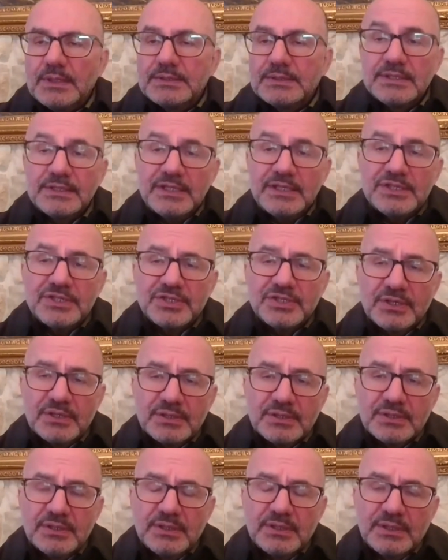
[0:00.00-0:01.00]
the teacher
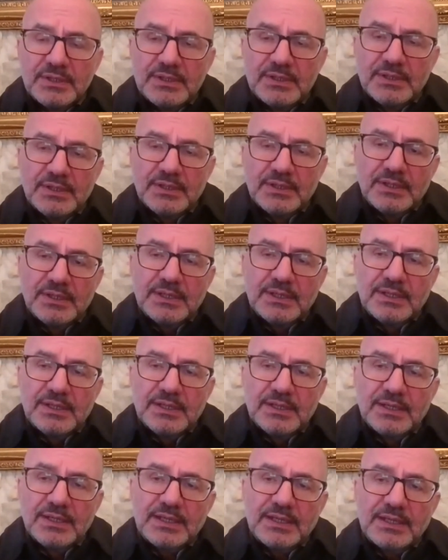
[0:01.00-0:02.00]

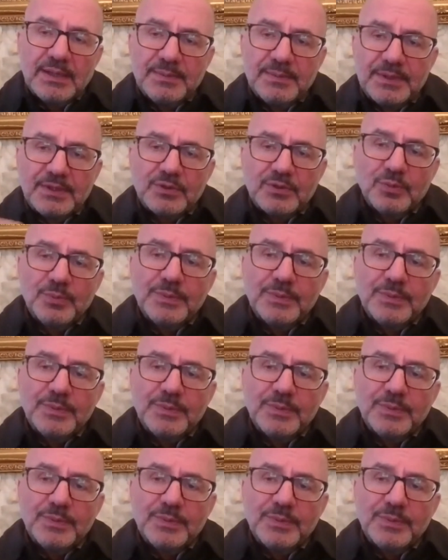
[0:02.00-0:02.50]
coming to